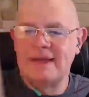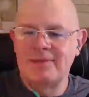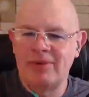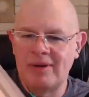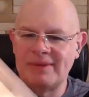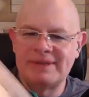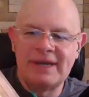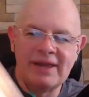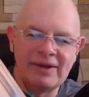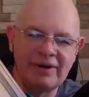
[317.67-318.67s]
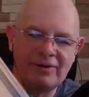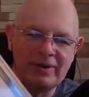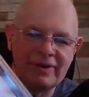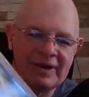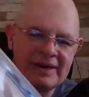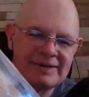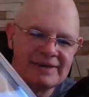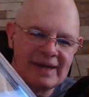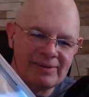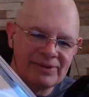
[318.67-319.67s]
the same problem as the other, where the
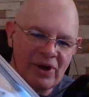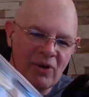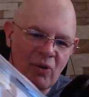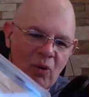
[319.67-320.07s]
staples are